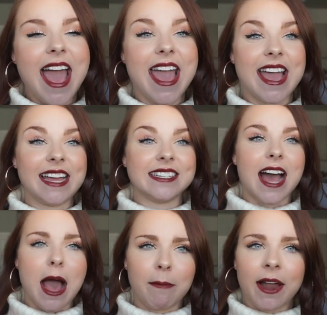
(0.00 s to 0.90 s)
And
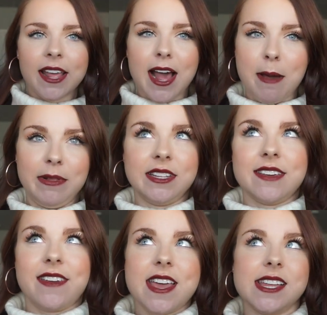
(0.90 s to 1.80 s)
I bought it, I
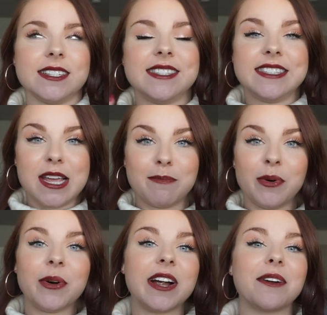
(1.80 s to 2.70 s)
believe, in
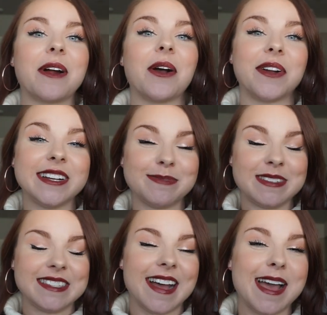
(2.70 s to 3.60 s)
Singapore around
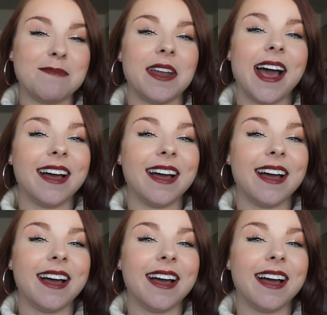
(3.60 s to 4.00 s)
Christmas time when